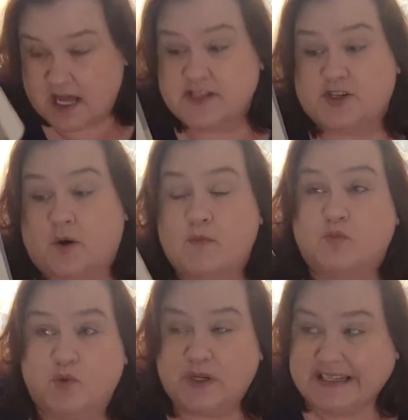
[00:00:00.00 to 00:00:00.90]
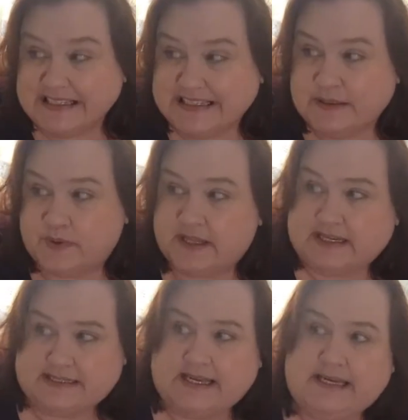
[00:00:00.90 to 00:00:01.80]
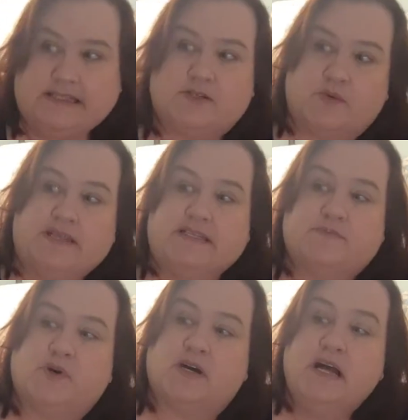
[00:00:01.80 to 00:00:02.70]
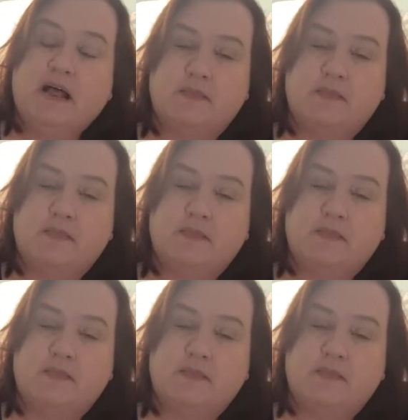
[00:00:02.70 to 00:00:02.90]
And so I'm really, really excited to read this book.